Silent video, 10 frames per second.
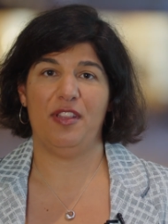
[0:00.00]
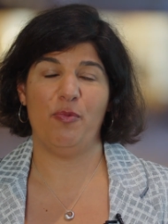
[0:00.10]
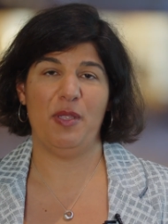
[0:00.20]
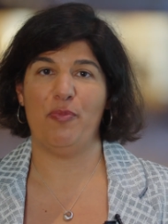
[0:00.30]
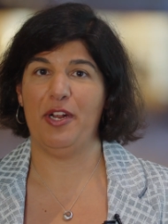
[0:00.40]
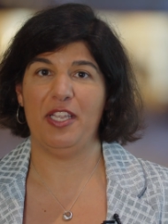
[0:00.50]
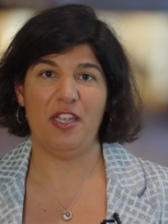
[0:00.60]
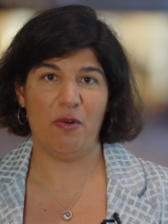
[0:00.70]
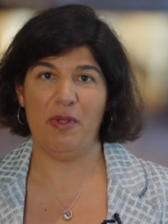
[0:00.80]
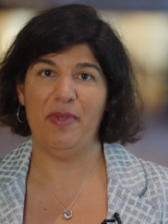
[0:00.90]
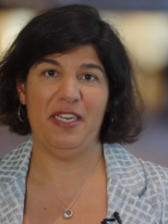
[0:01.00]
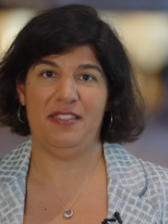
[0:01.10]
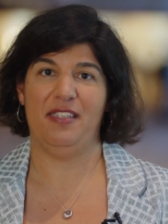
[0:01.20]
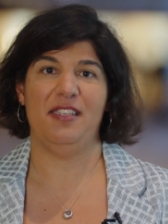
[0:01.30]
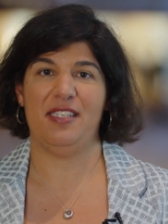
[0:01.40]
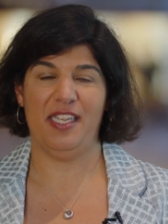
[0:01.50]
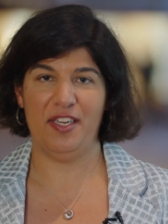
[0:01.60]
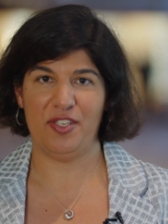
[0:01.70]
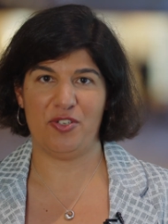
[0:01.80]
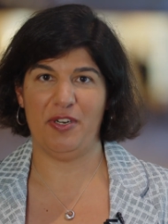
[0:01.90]
that we bring young women into this
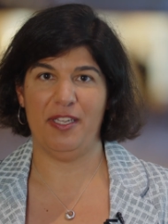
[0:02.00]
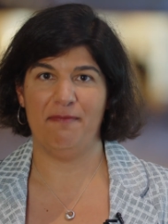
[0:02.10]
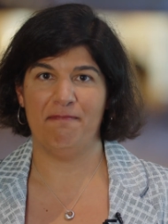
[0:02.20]
industry.